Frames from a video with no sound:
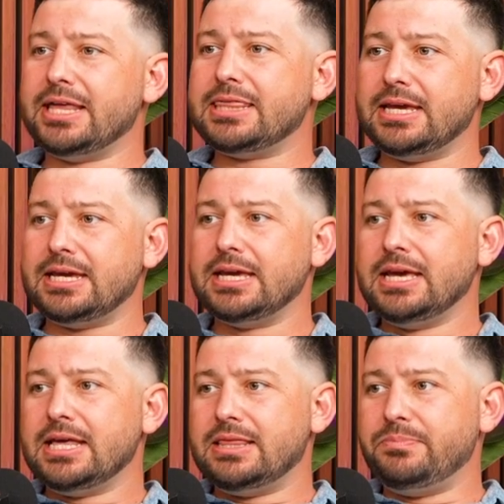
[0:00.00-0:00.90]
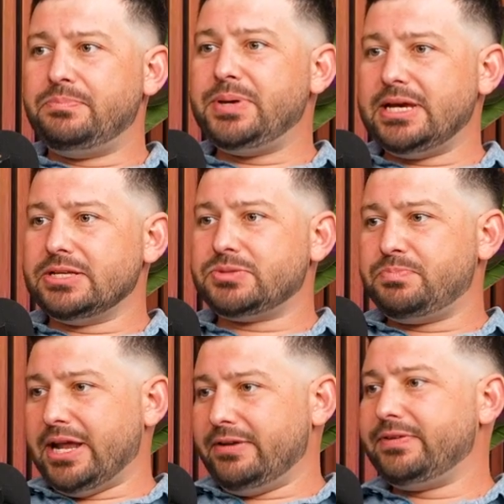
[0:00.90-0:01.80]
I think the biggest
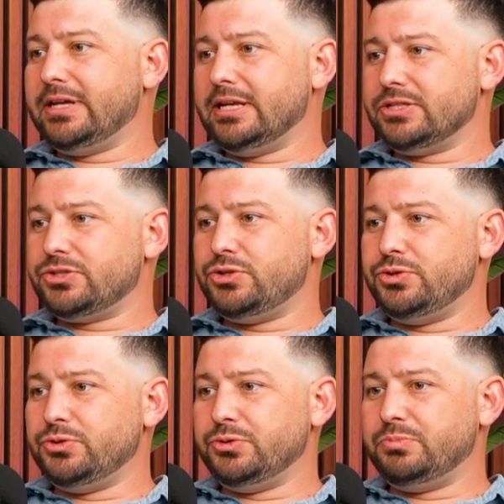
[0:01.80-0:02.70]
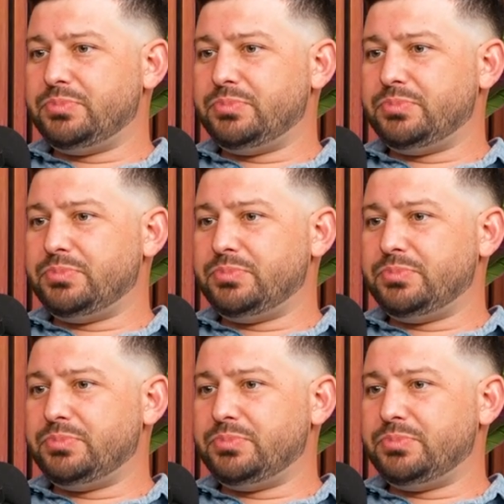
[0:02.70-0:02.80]
benefit is to